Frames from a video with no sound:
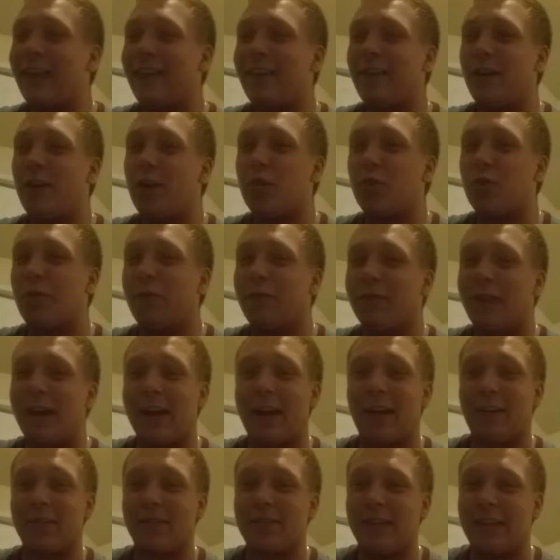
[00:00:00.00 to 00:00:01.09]
Goku flat
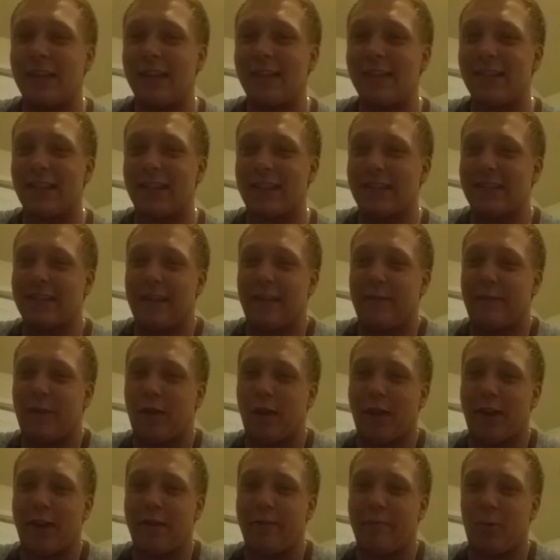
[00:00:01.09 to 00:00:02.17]
out said he's like this ain't fun
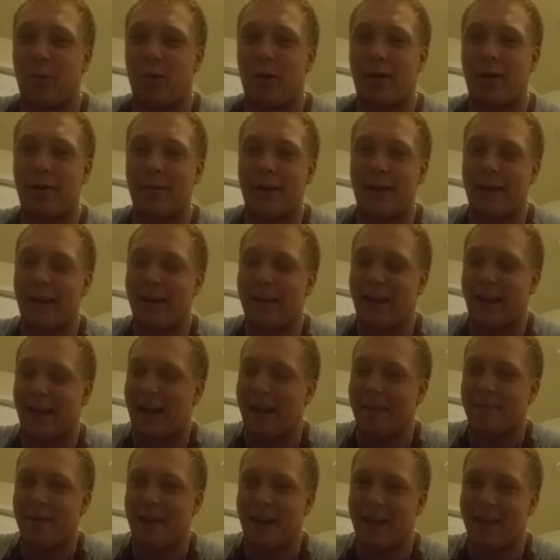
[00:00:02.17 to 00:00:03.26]
anymore, right? Like
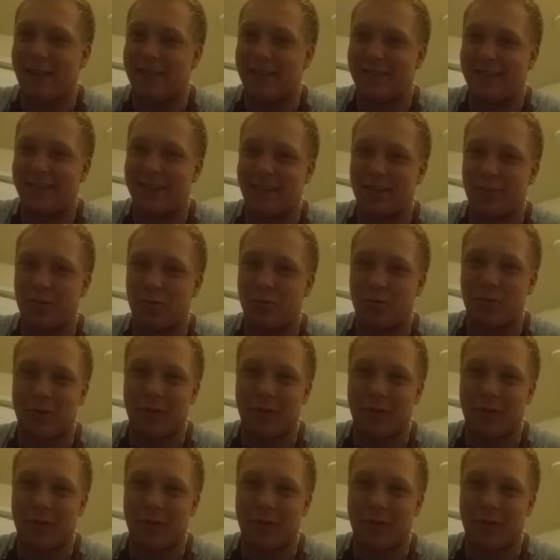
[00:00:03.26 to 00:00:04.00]
I'm not this ain't cool.